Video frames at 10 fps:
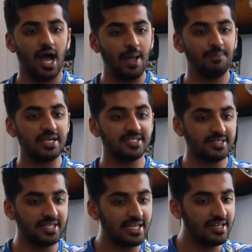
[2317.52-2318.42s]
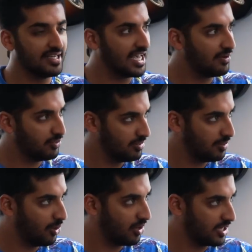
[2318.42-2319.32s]
I basically indicate with my
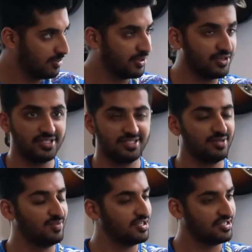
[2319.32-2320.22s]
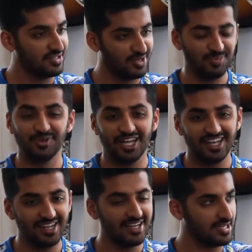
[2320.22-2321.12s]
body, because we're still in a
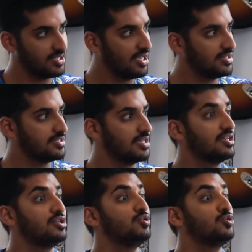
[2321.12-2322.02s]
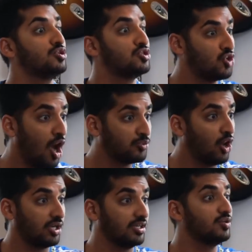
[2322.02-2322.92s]
polite age, I can't say, you should stop
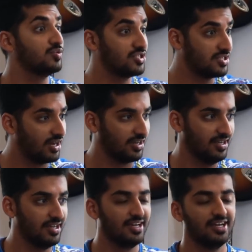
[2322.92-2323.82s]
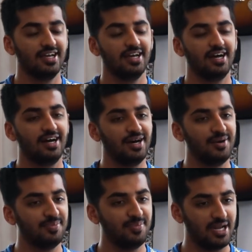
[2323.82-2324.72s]
talking, you suck.
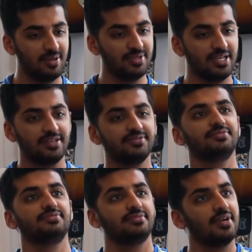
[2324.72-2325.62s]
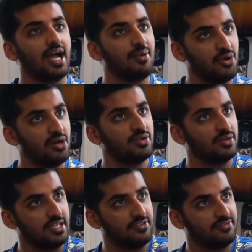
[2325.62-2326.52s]
But I'm like, I'm ready to
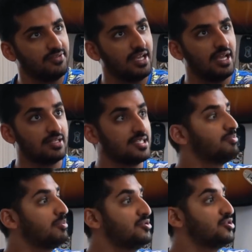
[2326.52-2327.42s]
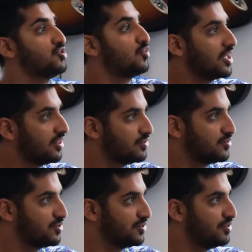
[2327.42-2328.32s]
leave. And some people just don't get those
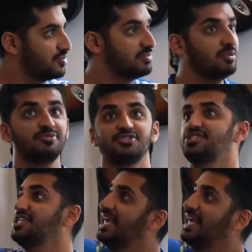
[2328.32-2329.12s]
social cues. Some people just